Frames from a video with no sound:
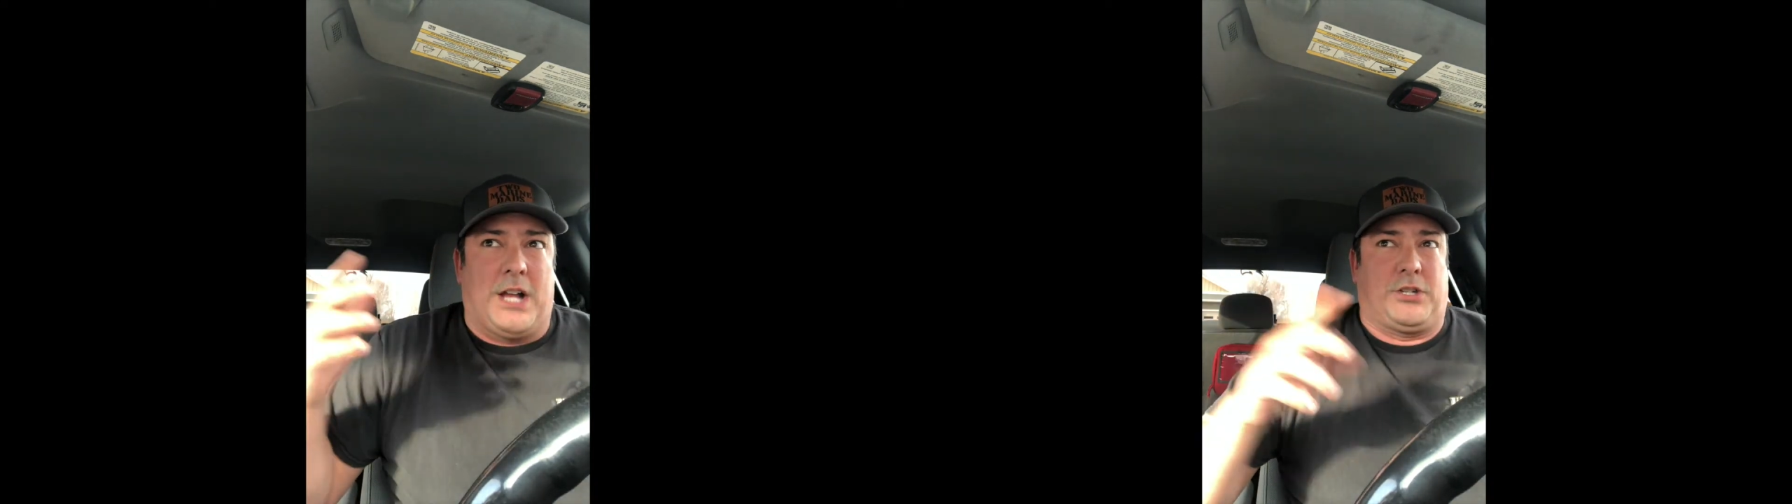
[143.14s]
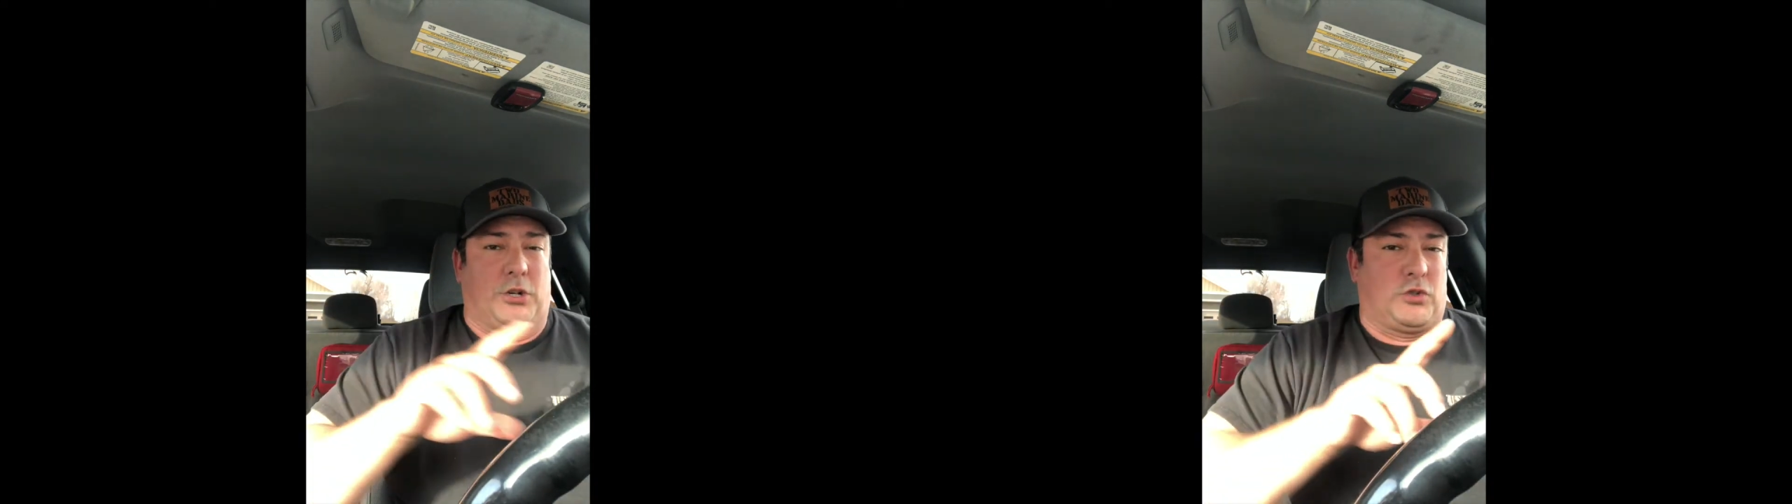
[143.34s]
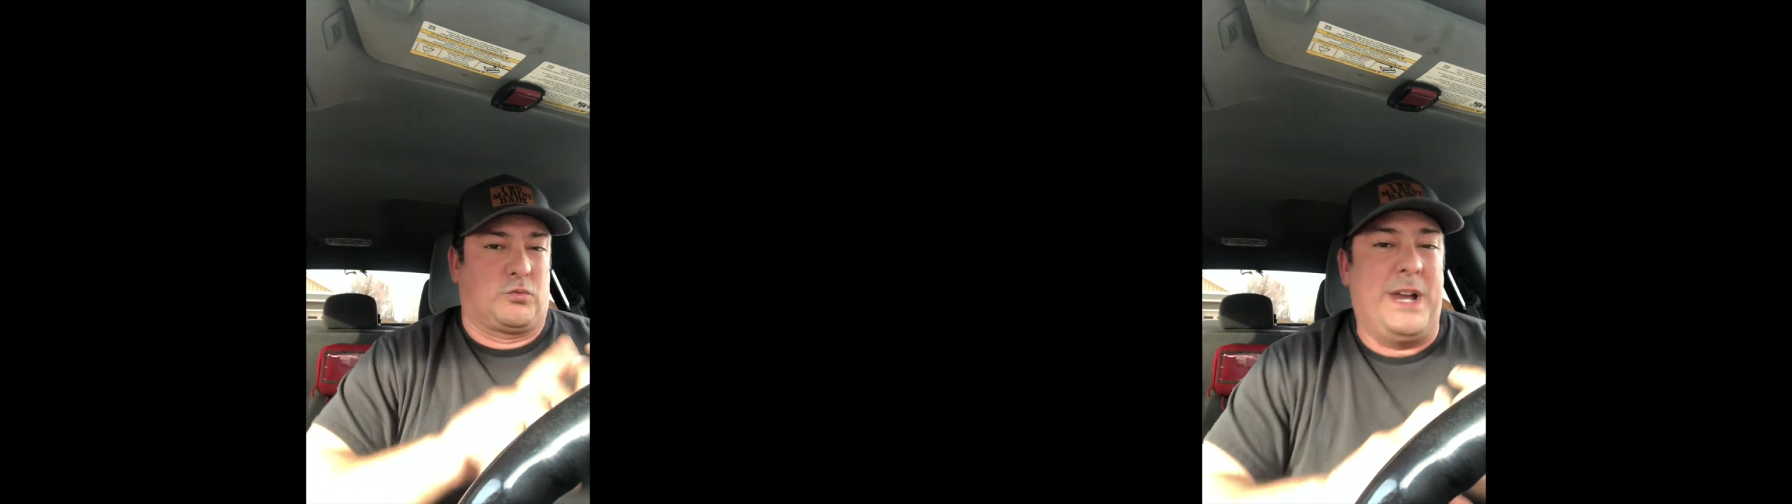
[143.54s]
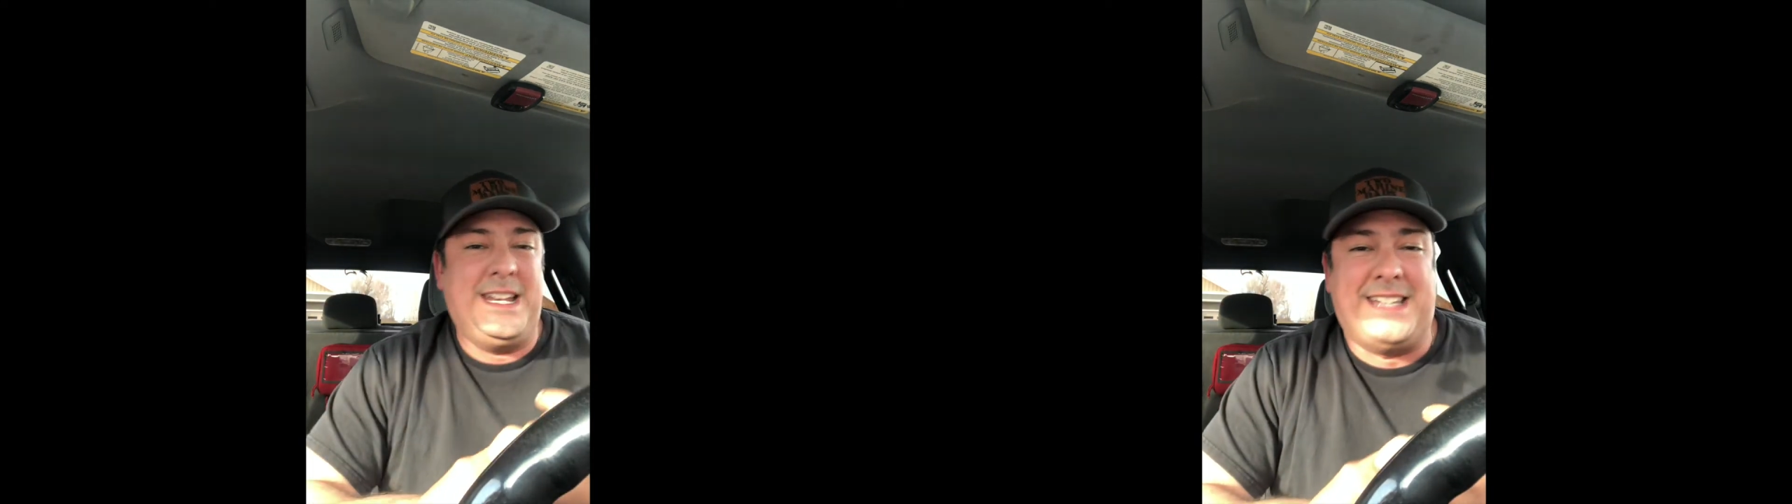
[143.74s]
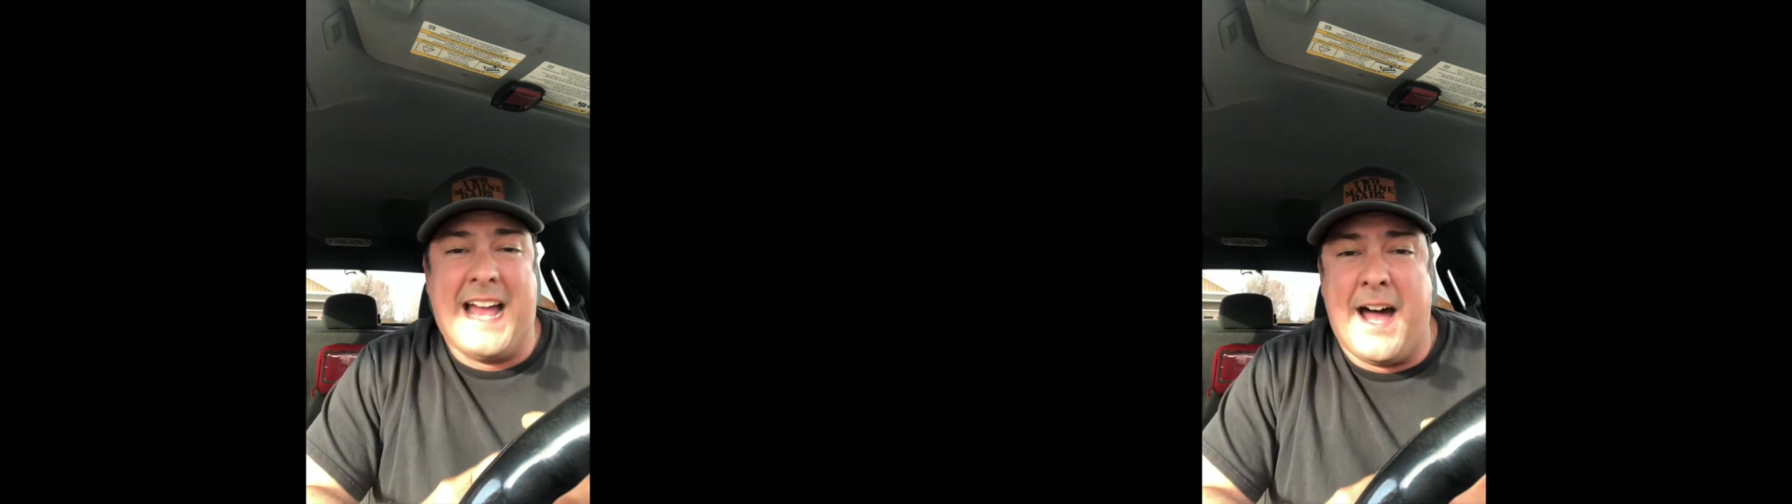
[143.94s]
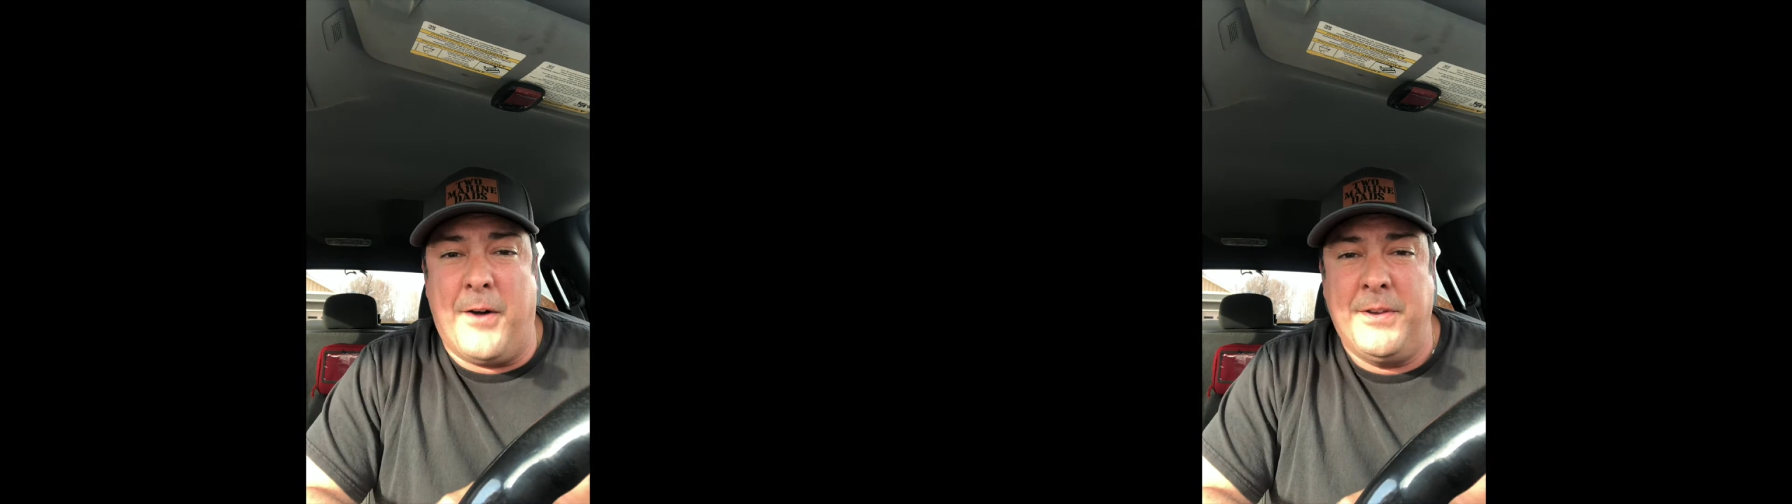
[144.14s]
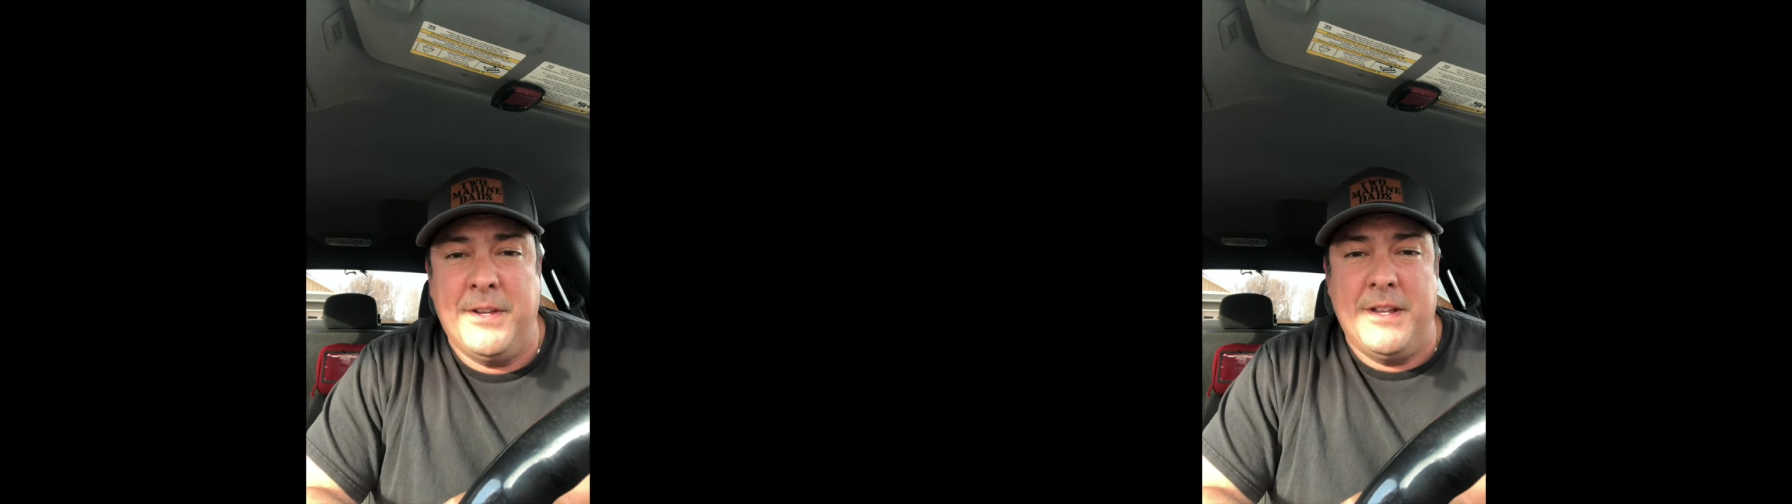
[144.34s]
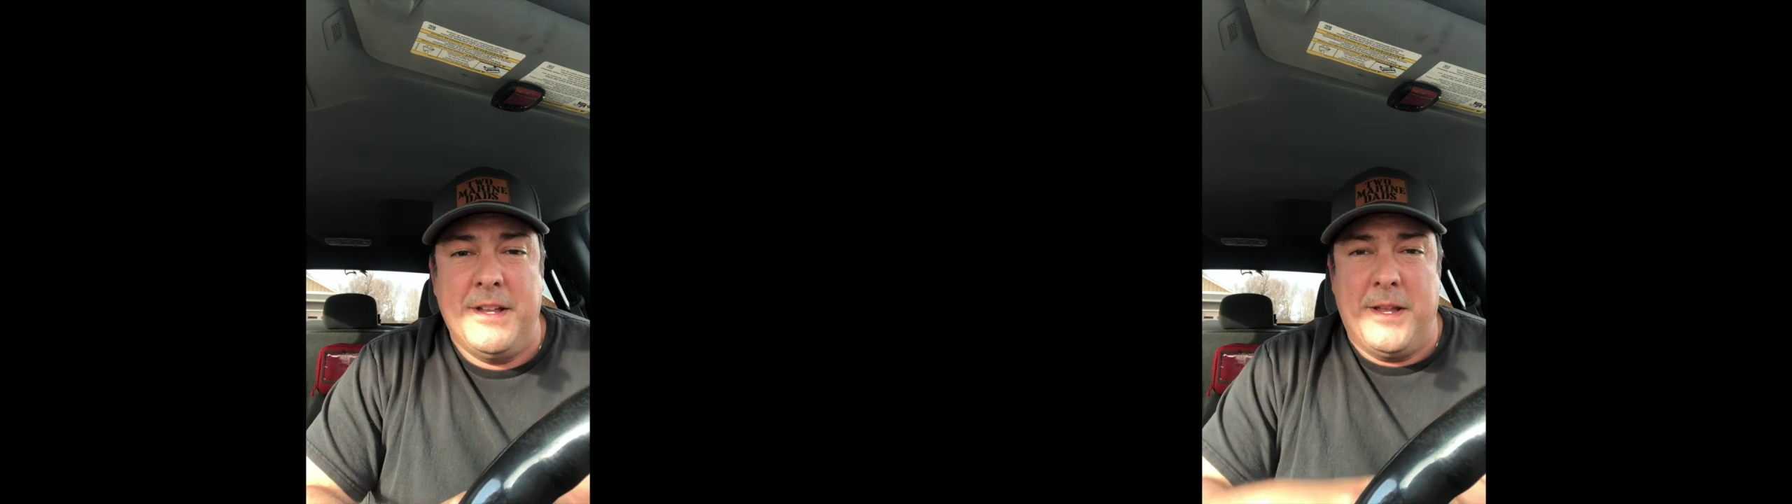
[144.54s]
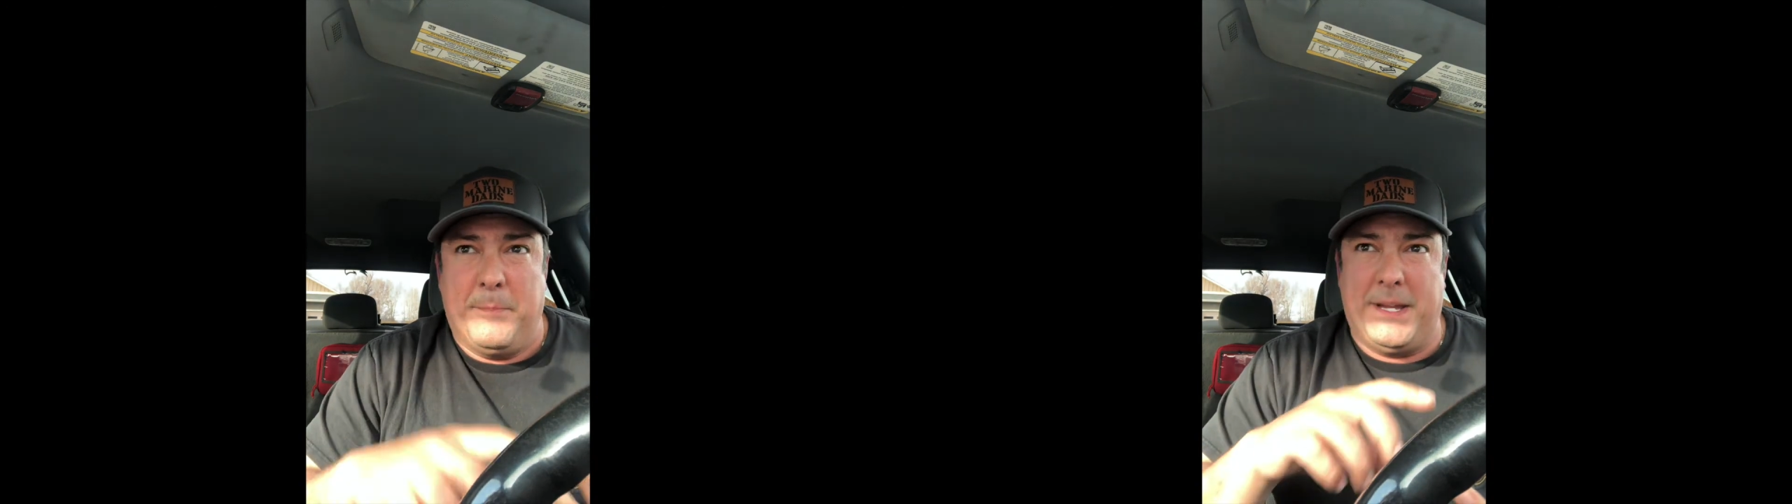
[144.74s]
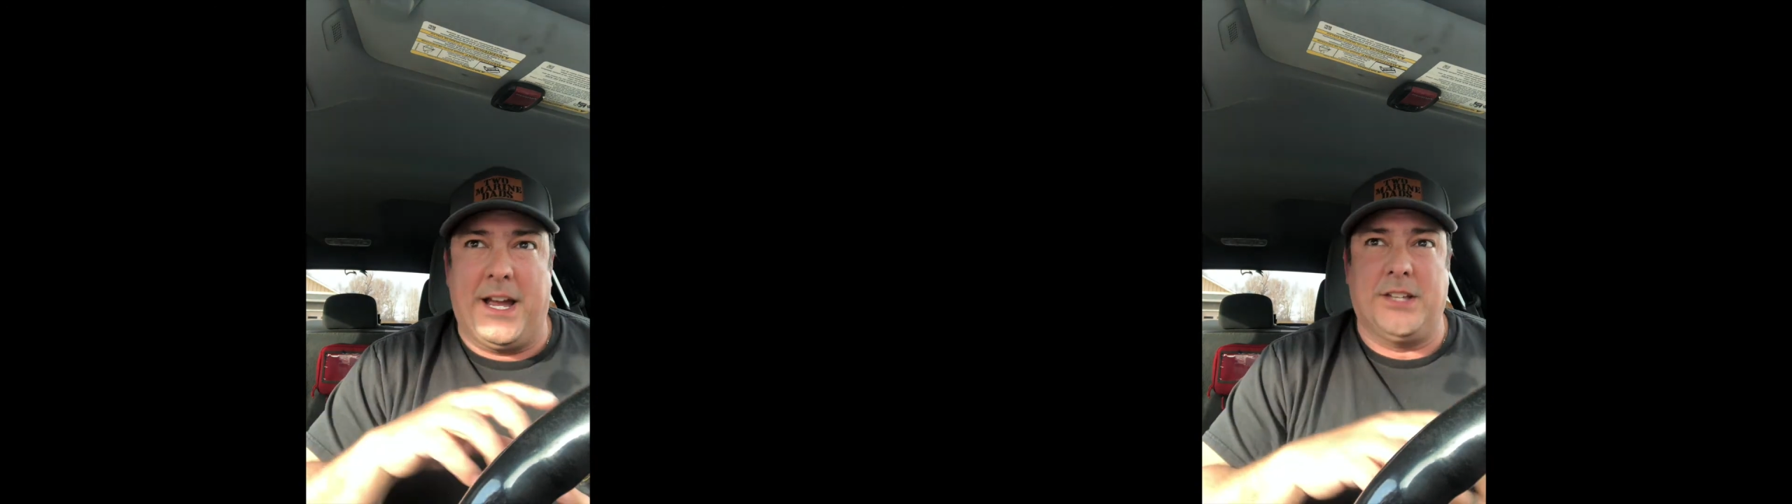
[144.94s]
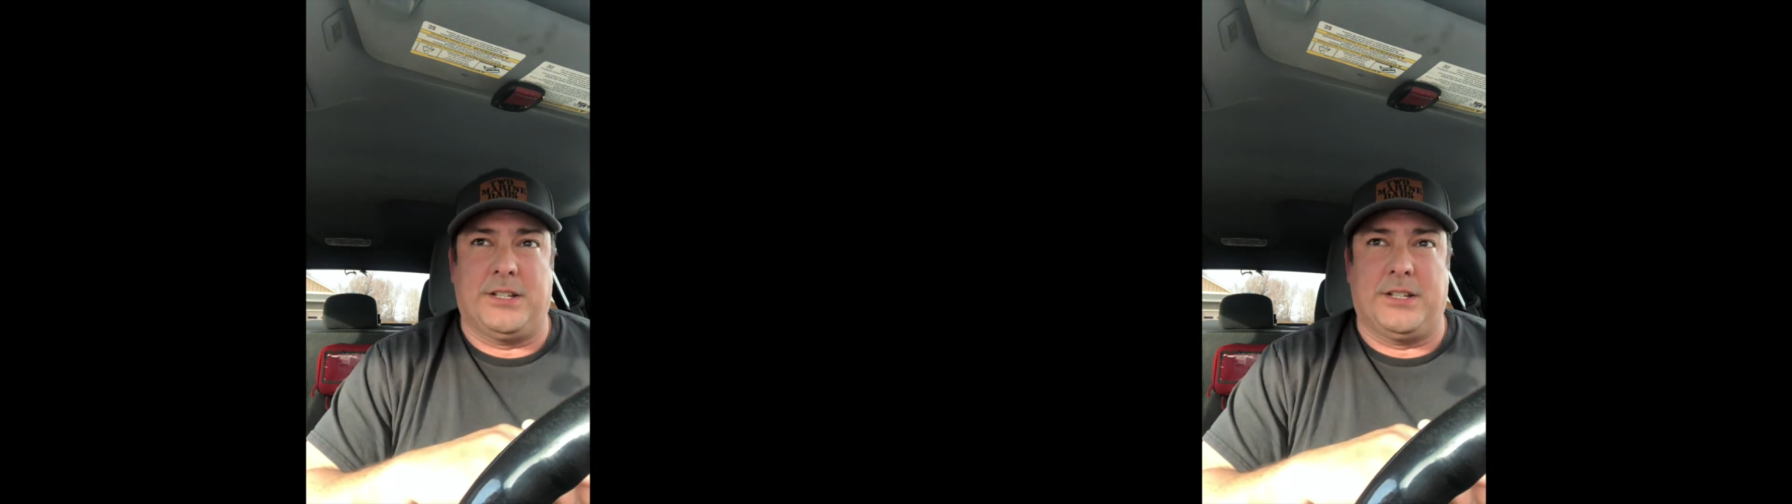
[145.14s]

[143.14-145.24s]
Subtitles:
grid down because